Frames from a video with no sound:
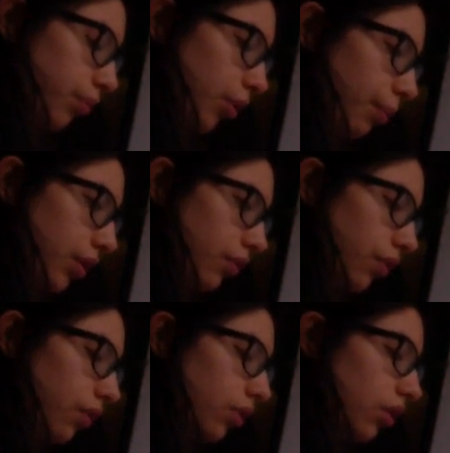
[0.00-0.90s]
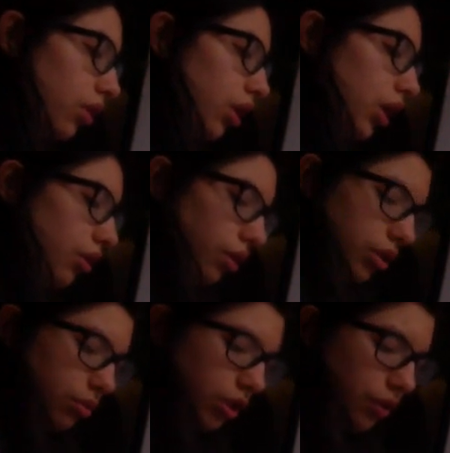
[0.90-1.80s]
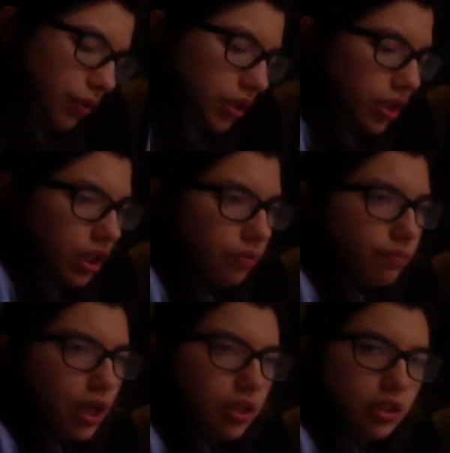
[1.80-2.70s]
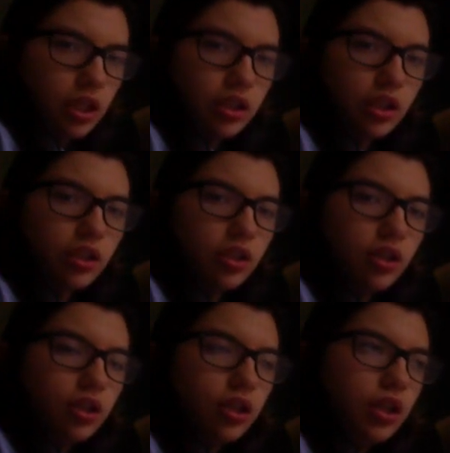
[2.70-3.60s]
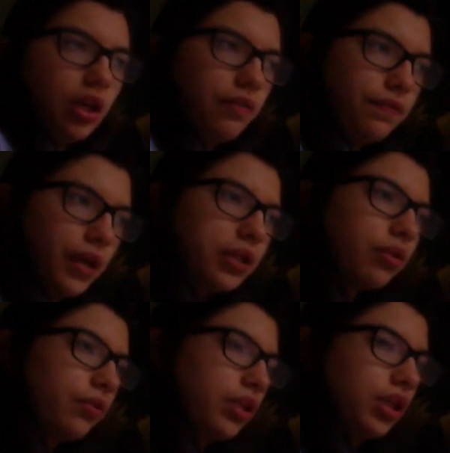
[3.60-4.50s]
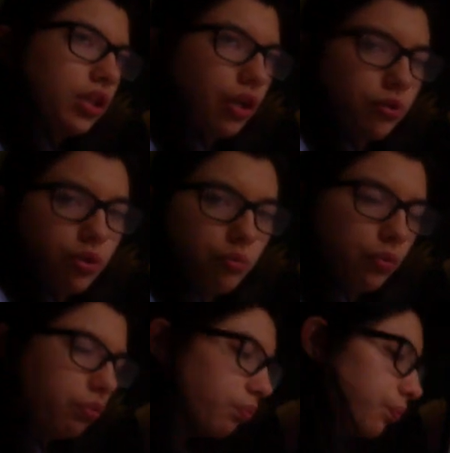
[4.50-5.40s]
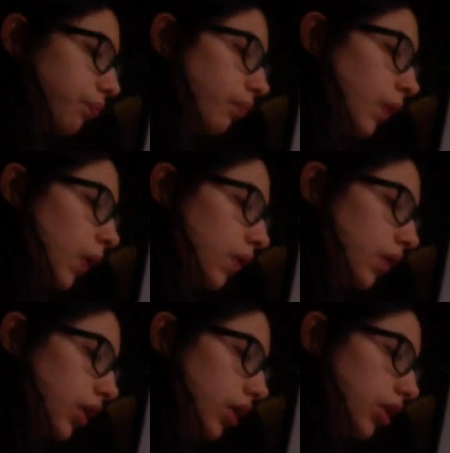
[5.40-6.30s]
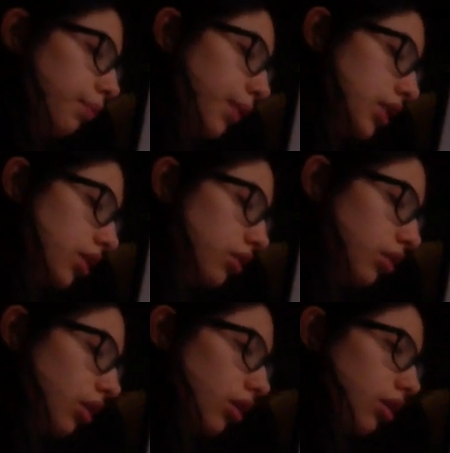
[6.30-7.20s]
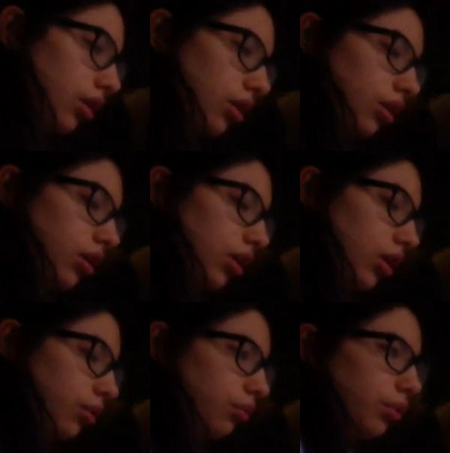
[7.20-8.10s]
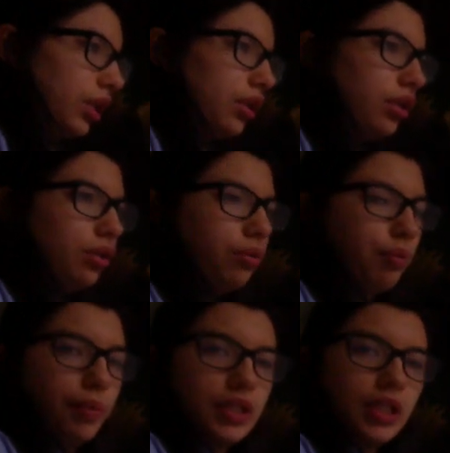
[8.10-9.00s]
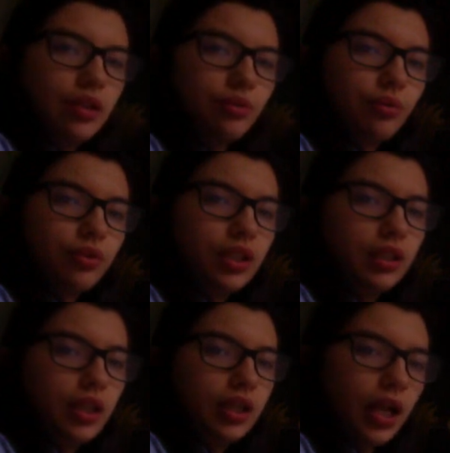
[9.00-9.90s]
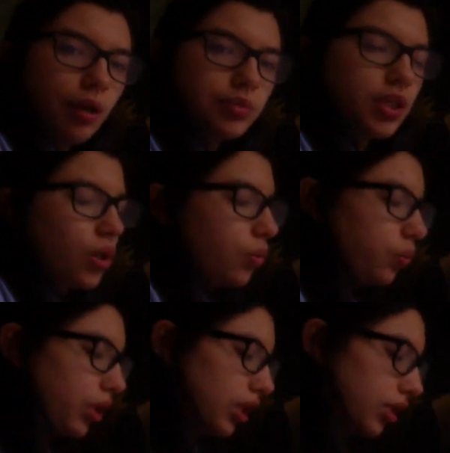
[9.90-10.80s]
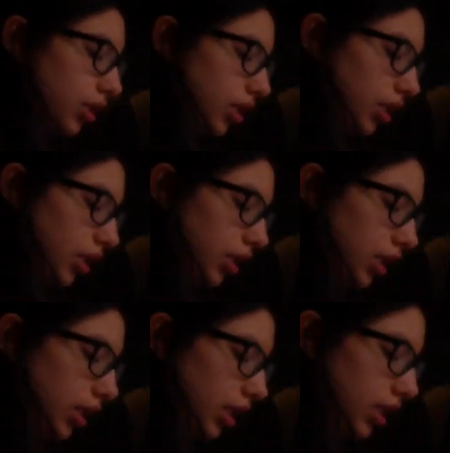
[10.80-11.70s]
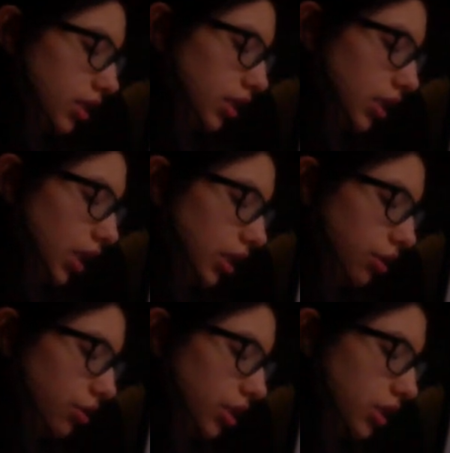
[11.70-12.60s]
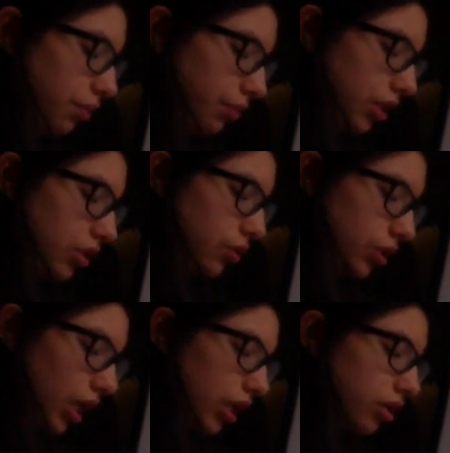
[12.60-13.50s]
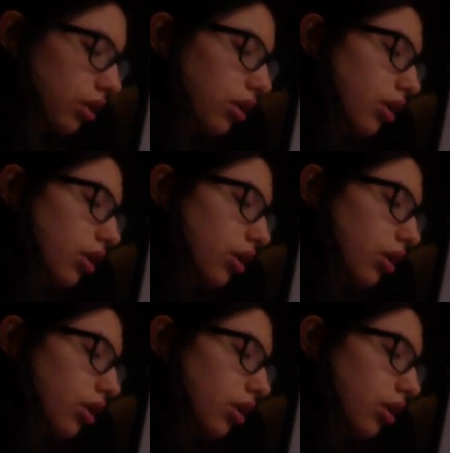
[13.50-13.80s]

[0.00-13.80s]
propranolol in order to inhibit the adrenergic effect of the thyroid hormone. The patient will present in the labs with increase in the erythrocyte sedimentation rate,